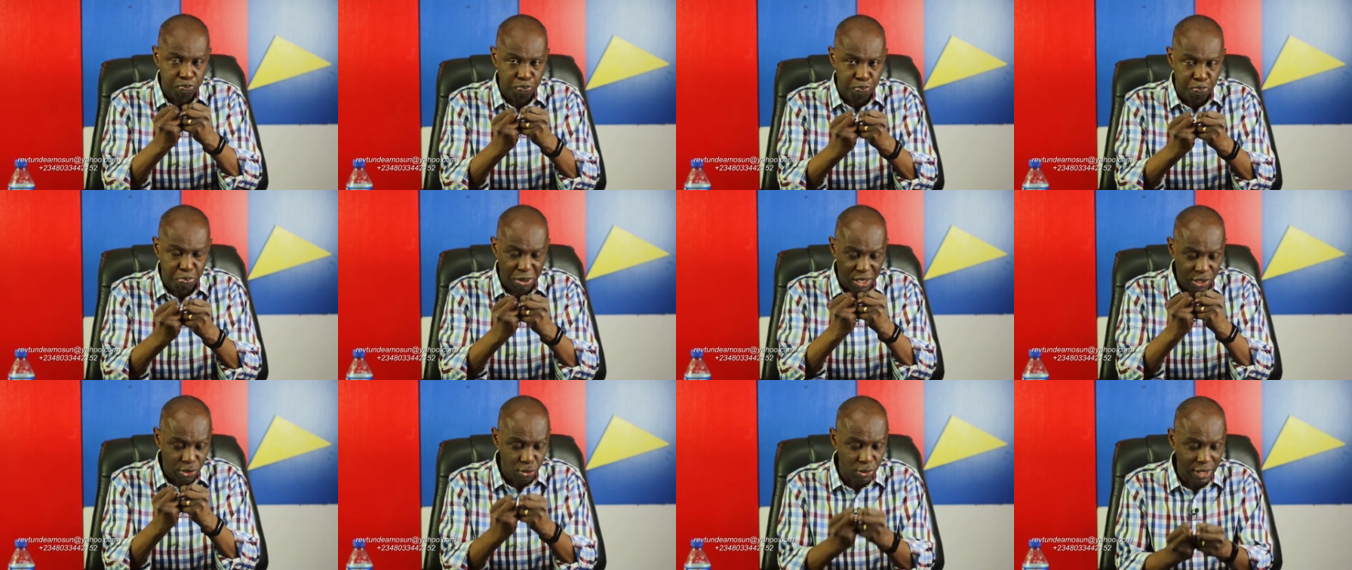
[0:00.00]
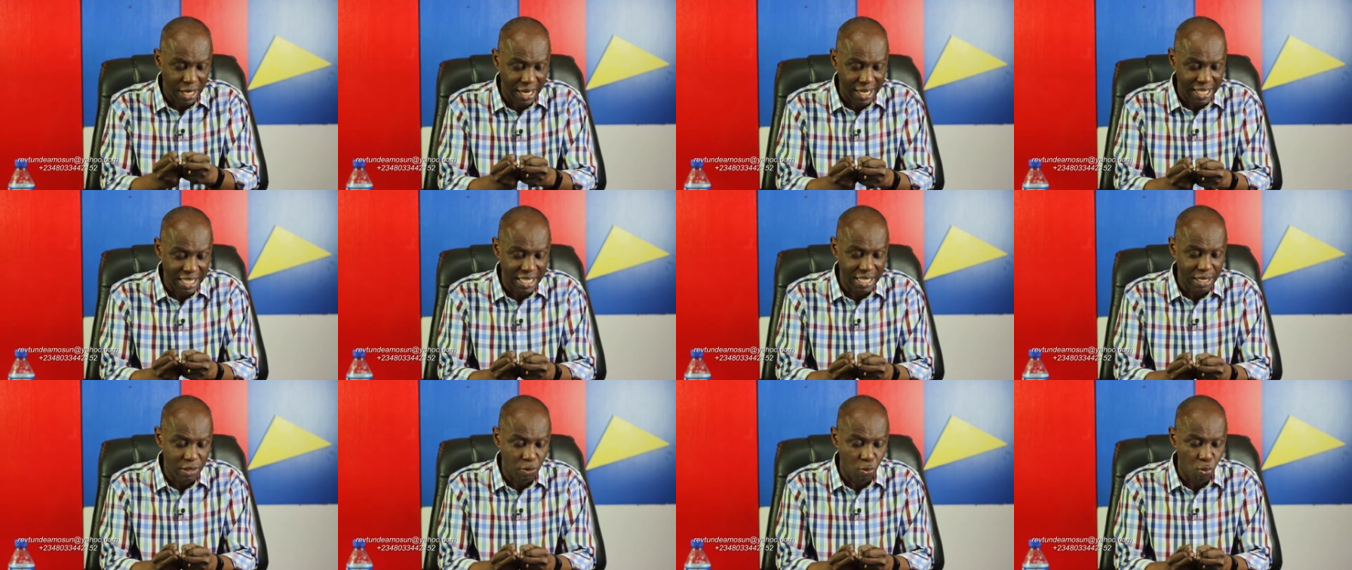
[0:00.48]
persuaded
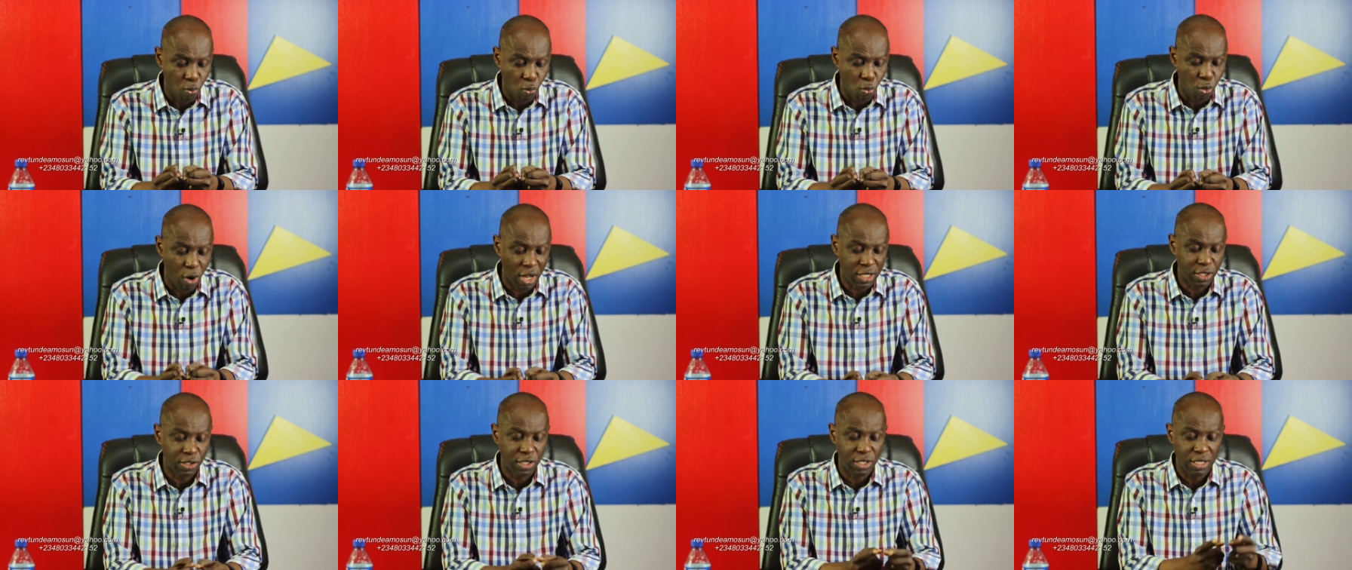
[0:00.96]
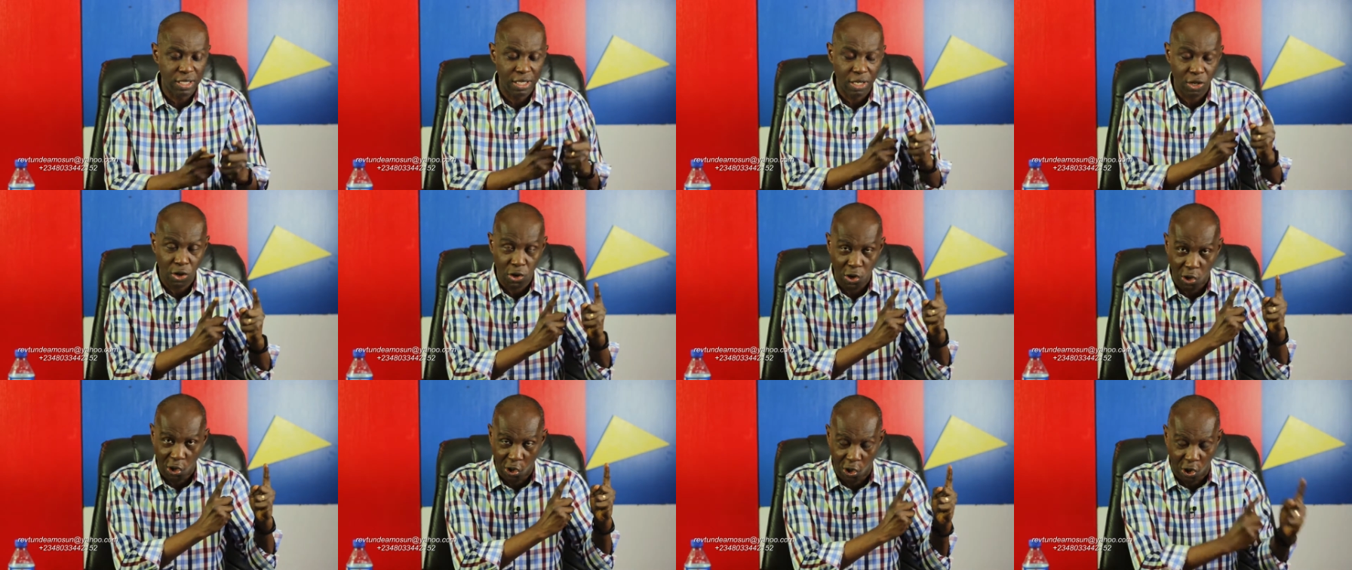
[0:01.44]
what
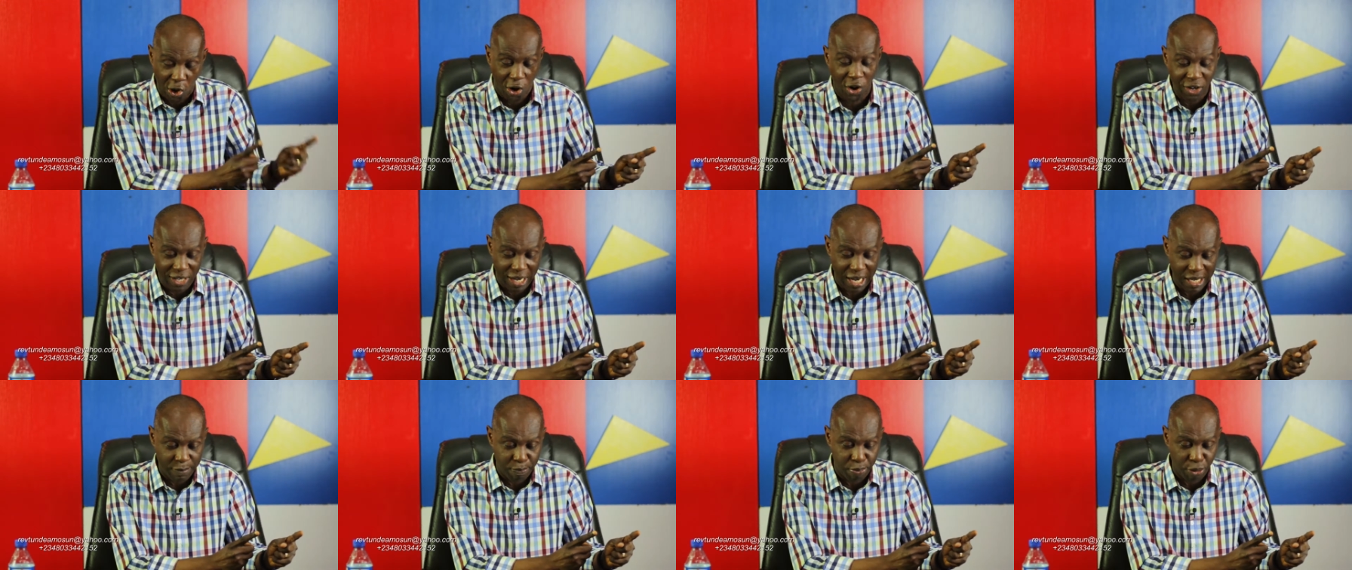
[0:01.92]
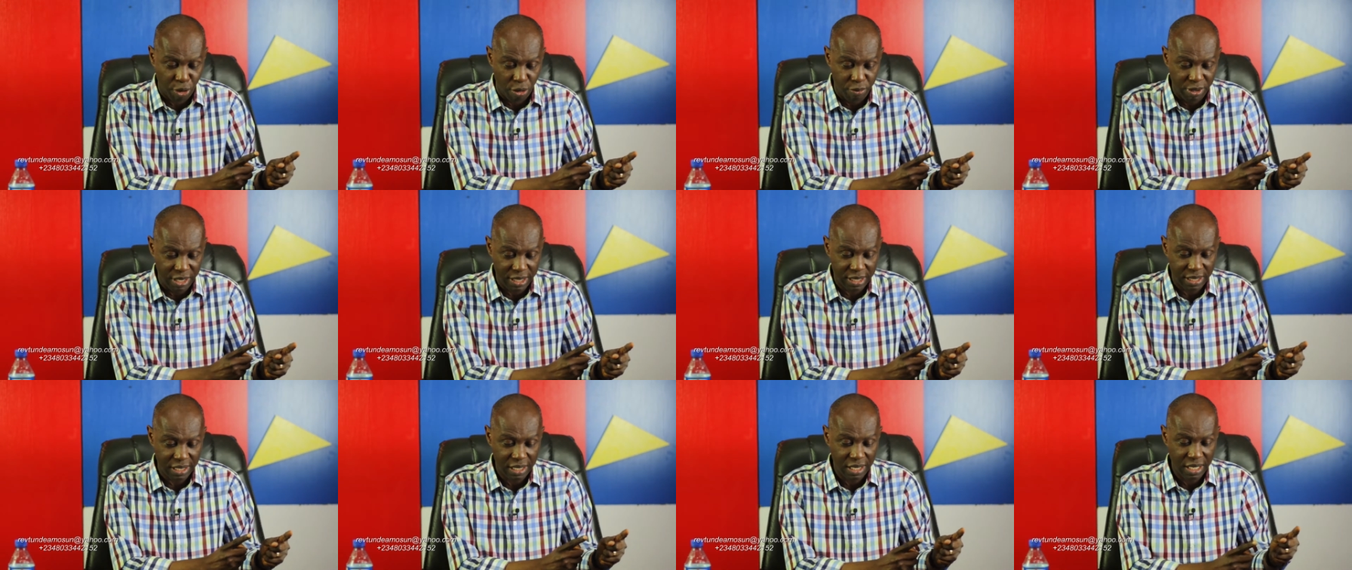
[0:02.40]
God had
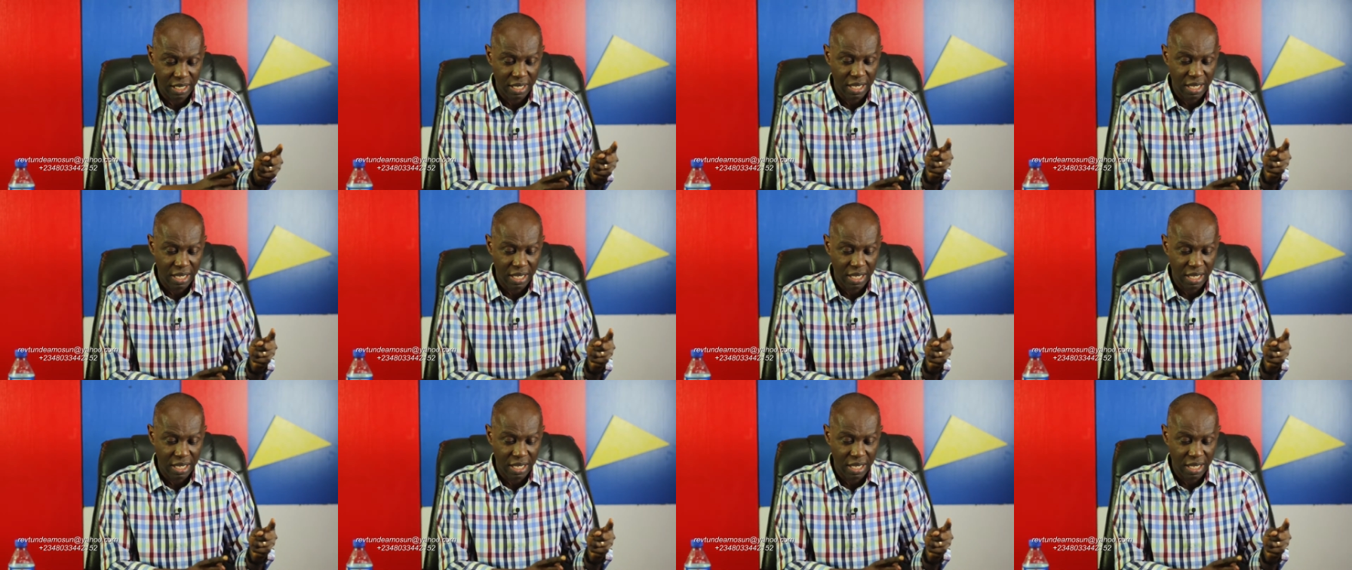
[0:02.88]
promised,